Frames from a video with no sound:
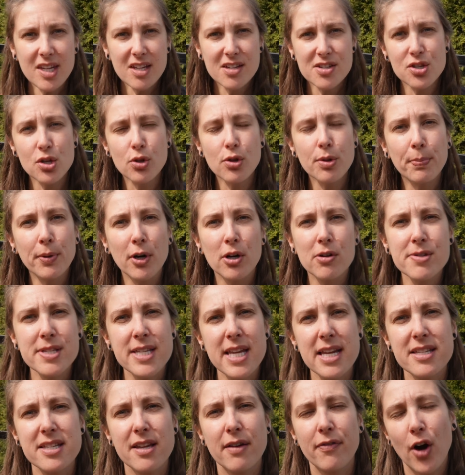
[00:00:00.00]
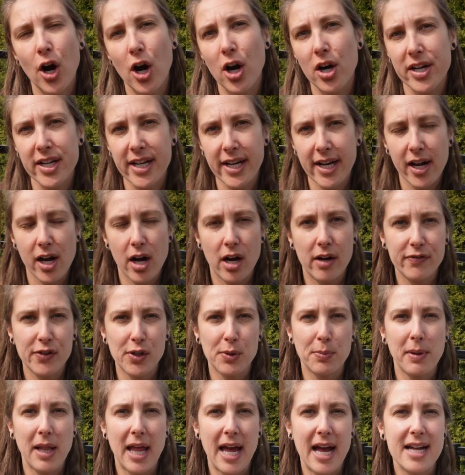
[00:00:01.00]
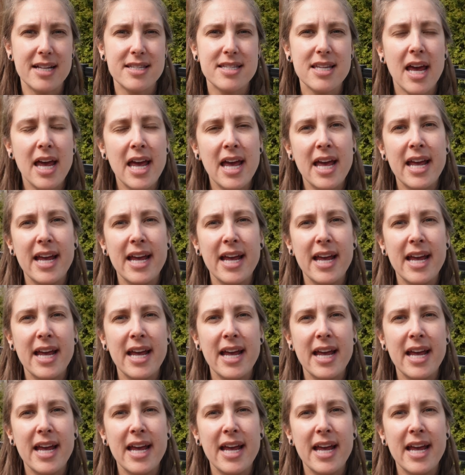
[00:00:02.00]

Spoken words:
So the process of hardening off your plants